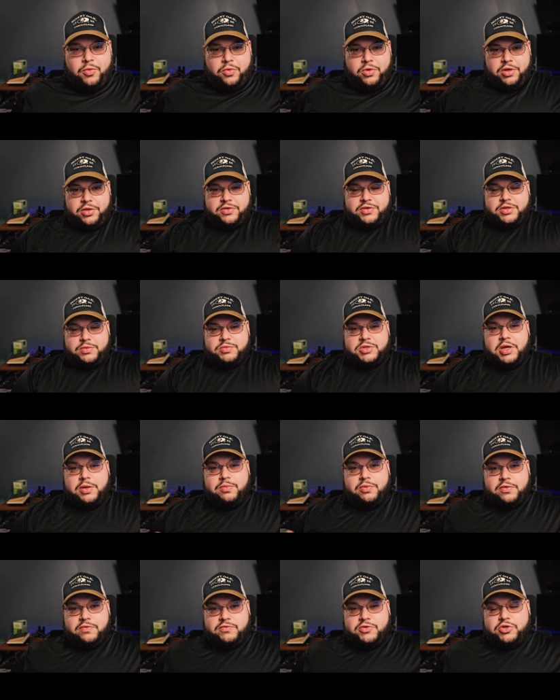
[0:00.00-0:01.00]
with some
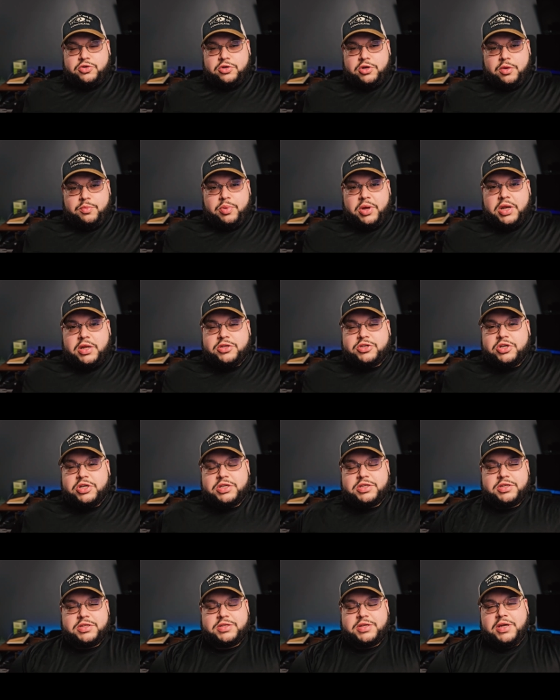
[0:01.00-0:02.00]
type of junior
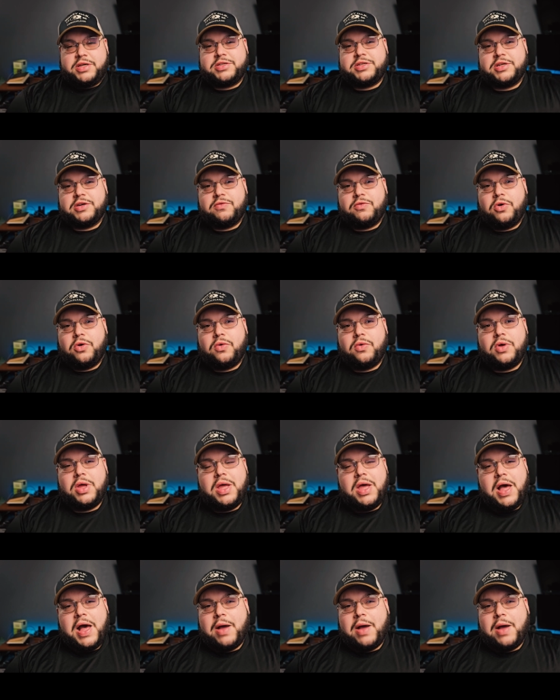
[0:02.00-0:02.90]
penetration testing role,